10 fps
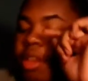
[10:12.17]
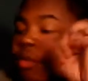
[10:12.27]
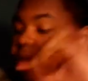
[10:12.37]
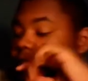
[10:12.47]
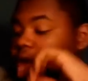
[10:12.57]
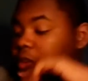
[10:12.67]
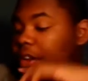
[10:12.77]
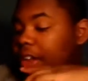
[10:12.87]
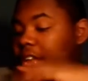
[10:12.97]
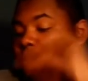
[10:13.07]
this was also
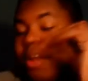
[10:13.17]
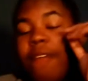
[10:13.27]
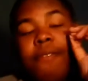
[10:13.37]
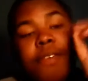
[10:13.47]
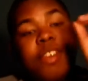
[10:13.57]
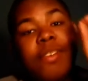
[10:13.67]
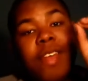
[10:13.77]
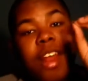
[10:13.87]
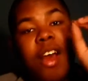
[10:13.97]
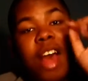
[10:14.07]
during a time when I first
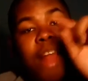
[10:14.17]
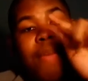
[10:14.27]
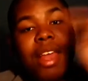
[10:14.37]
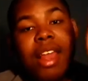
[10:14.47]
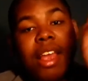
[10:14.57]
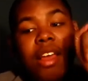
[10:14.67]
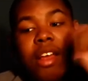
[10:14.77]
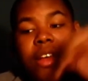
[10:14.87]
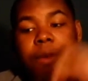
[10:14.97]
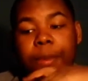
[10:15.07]
figured out how to make like
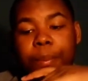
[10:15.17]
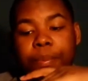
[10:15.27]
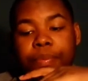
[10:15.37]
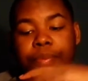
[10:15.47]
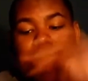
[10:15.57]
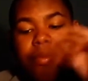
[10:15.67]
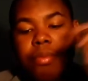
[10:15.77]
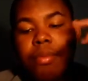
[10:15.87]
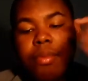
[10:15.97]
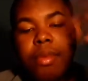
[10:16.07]
a
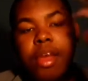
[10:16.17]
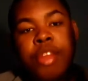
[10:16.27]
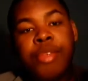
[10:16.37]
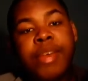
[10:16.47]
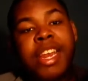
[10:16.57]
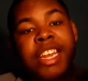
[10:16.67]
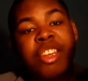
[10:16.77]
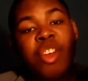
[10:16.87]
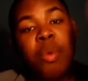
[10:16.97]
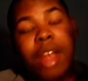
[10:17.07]
3D
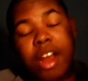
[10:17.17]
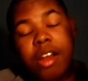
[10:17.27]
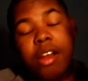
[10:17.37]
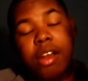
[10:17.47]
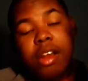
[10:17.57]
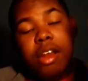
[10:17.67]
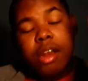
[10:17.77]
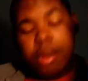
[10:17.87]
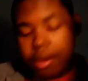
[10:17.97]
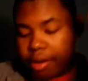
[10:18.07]
square,
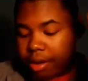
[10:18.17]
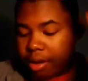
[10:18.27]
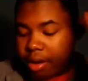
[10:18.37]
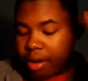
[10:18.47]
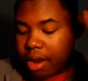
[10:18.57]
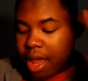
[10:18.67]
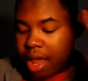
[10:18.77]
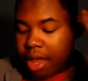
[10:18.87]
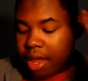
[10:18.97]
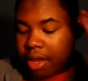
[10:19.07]

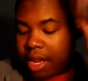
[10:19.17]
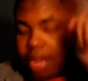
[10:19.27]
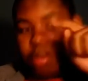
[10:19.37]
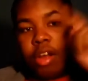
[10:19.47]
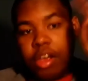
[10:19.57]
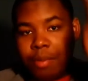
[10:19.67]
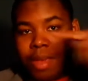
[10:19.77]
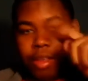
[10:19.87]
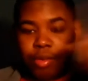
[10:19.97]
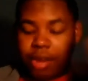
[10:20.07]
and like you know how you
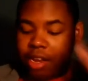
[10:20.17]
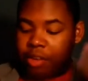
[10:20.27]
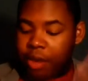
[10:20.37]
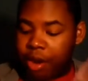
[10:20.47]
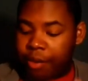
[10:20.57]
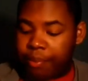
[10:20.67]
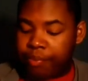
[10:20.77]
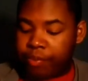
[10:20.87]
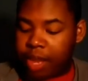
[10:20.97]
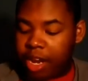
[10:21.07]
make a 3D square,
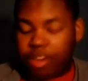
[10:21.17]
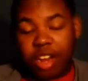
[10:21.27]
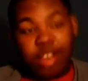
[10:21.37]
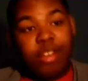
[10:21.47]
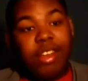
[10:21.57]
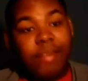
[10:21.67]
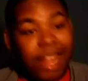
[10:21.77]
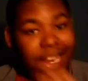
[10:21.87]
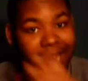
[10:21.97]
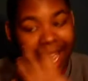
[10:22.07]
and I tried to do stuff
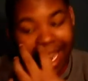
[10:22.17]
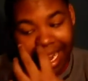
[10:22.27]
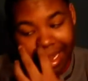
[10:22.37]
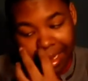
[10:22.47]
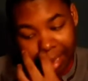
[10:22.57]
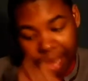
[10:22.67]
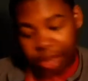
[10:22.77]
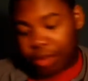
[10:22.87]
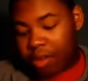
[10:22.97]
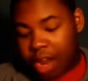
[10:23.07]
like that, and I
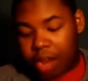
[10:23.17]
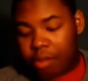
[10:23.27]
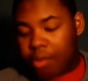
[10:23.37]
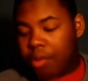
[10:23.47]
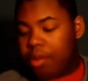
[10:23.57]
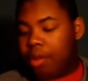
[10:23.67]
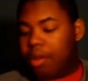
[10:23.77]
thought this was kind of cool.